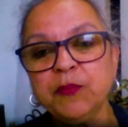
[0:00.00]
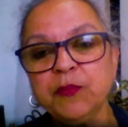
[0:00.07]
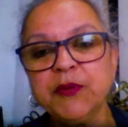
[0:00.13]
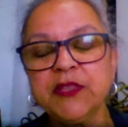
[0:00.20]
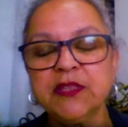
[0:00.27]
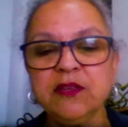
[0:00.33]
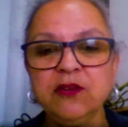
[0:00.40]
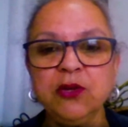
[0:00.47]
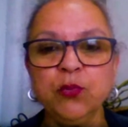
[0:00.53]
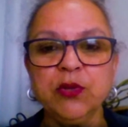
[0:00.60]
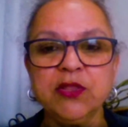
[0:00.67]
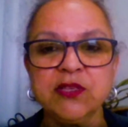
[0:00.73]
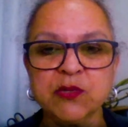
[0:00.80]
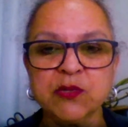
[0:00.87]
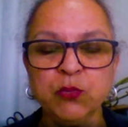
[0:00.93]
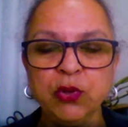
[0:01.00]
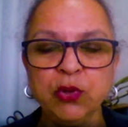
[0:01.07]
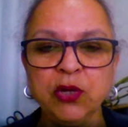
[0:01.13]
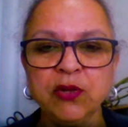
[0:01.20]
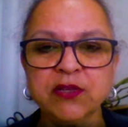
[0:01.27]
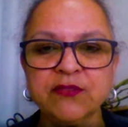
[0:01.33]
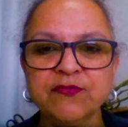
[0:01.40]
but with the
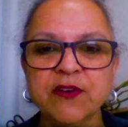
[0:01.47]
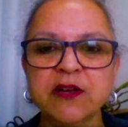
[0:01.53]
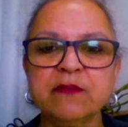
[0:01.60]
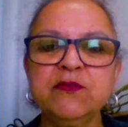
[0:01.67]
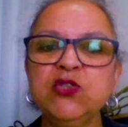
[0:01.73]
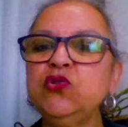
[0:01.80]
smallholder farms,